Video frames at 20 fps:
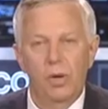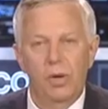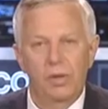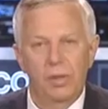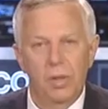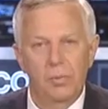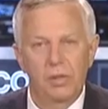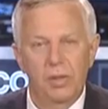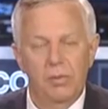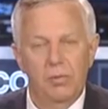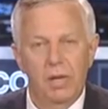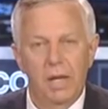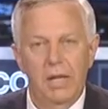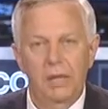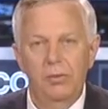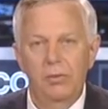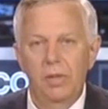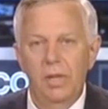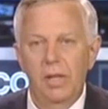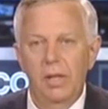who are
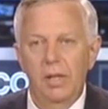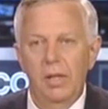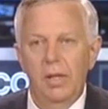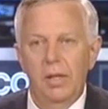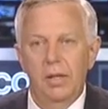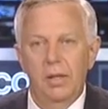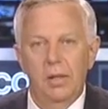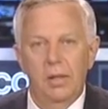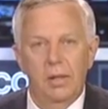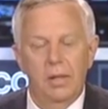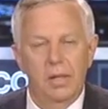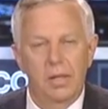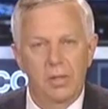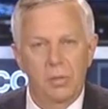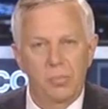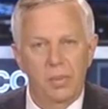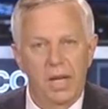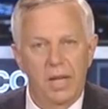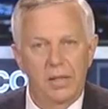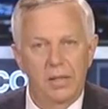Democrats,
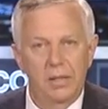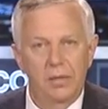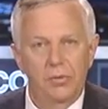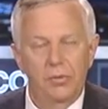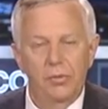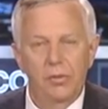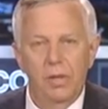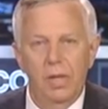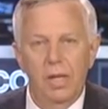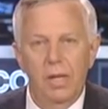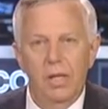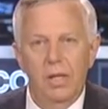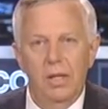independents,